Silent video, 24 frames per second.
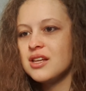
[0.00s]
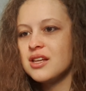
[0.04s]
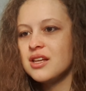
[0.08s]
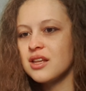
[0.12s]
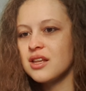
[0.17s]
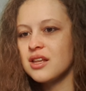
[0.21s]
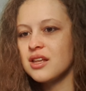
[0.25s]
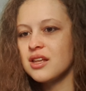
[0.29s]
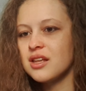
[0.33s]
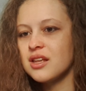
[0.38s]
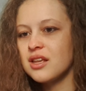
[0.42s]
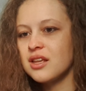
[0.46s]

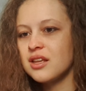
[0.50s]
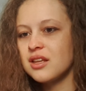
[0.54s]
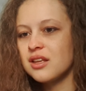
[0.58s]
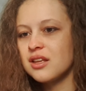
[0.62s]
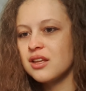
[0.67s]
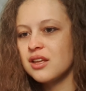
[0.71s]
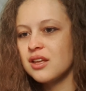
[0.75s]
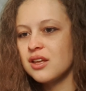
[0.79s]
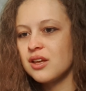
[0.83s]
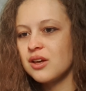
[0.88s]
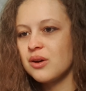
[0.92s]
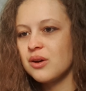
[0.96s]

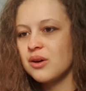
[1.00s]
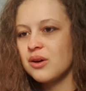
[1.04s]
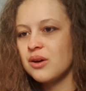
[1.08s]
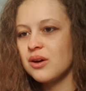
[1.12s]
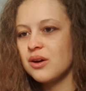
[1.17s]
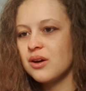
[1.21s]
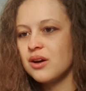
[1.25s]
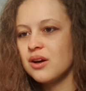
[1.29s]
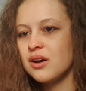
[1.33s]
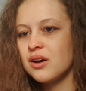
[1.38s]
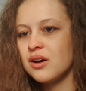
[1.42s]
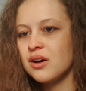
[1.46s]

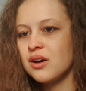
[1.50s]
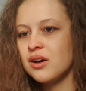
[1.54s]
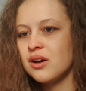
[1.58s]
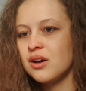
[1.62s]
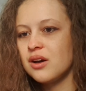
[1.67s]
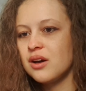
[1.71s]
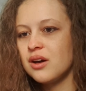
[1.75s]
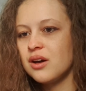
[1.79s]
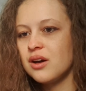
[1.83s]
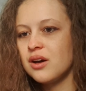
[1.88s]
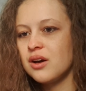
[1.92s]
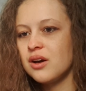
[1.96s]

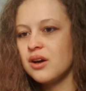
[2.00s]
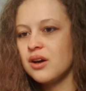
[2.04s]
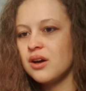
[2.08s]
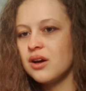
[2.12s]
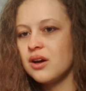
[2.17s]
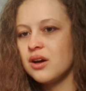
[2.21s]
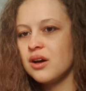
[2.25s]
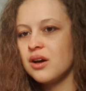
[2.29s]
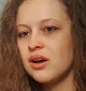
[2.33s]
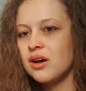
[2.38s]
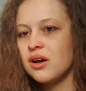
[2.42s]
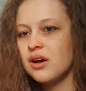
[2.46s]

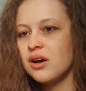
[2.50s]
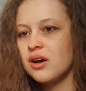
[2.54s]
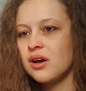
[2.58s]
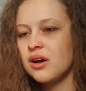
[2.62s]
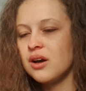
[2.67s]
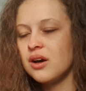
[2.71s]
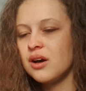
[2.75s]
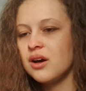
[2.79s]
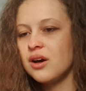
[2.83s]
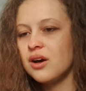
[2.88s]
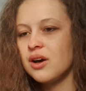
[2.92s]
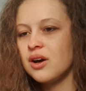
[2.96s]

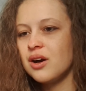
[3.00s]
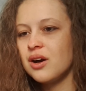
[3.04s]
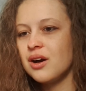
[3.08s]
(no one is talking)